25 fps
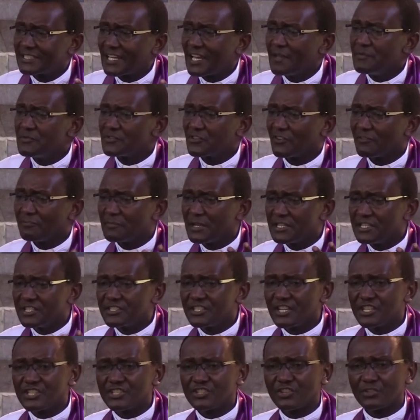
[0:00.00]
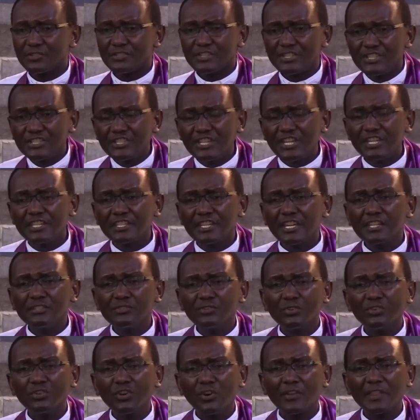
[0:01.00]
in times of meditation,
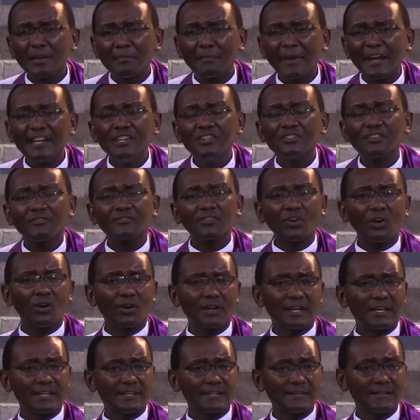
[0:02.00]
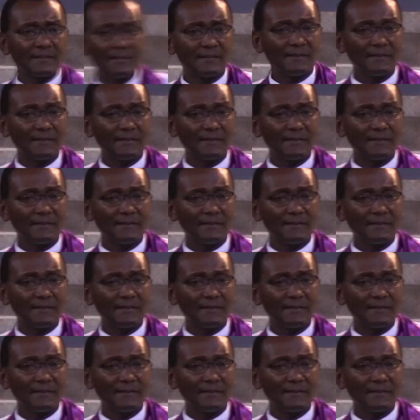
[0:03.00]
seeking to know the mind of God.